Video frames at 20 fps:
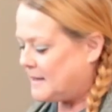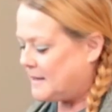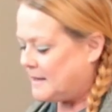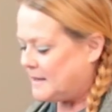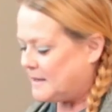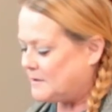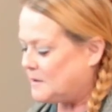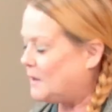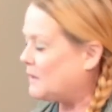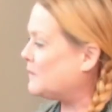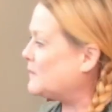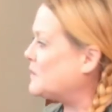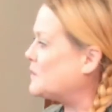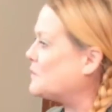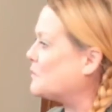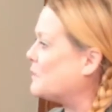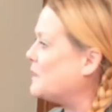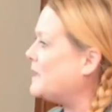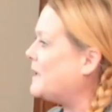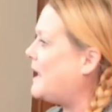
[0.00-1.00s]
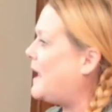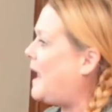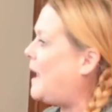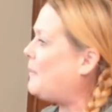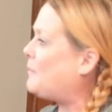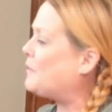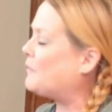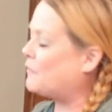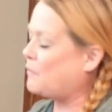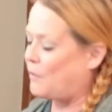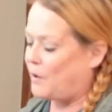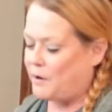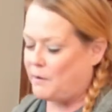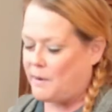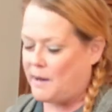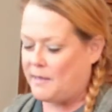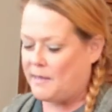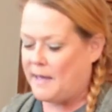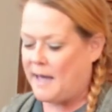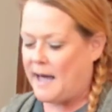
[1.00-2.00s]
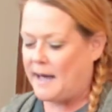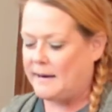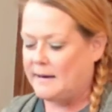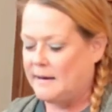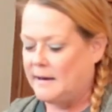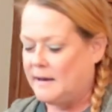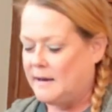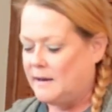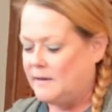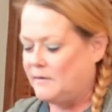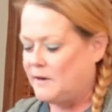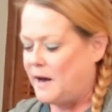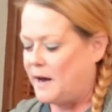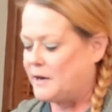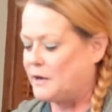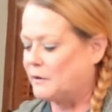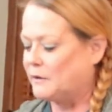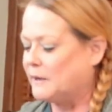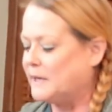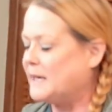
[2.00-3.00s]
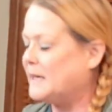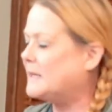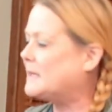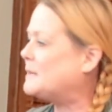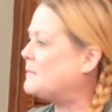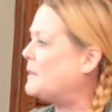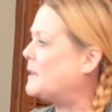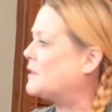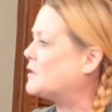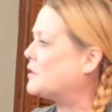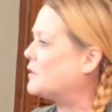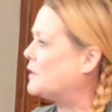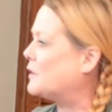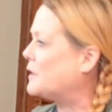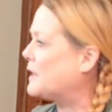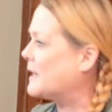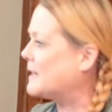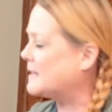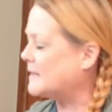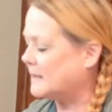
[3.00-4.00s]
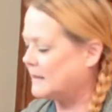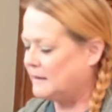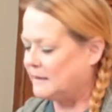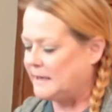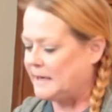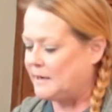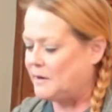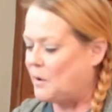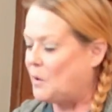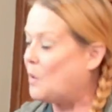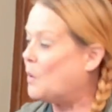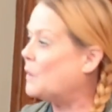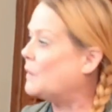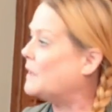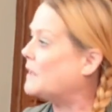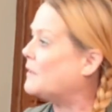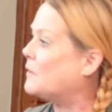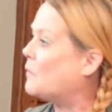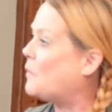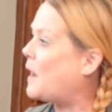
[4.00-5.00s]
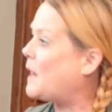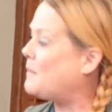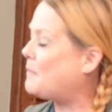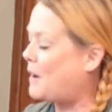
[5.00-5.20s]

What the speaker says: it is? I'll just recap it for you on that. You've got your leeks, make sure they're nice and clean, only the white